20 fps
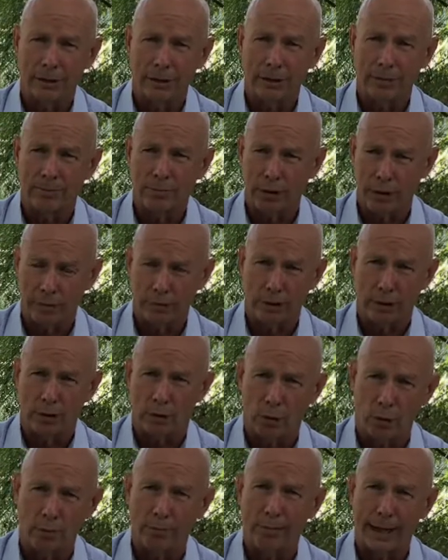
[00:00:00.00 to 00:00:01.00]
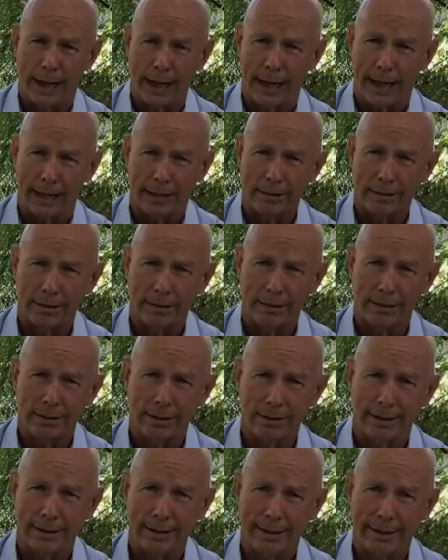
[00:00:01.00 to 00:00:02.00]
Pretty well all bad,
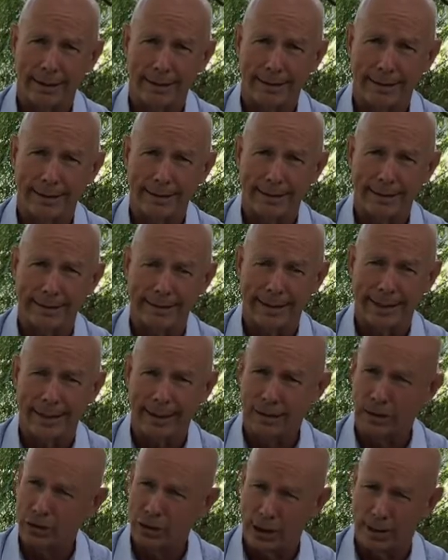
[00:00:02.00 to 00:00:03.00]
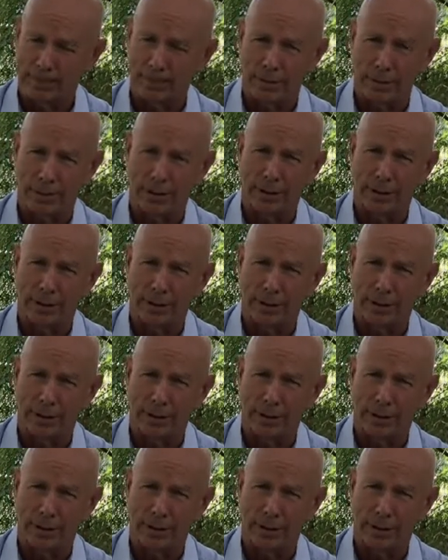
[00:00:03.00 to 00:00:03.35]
except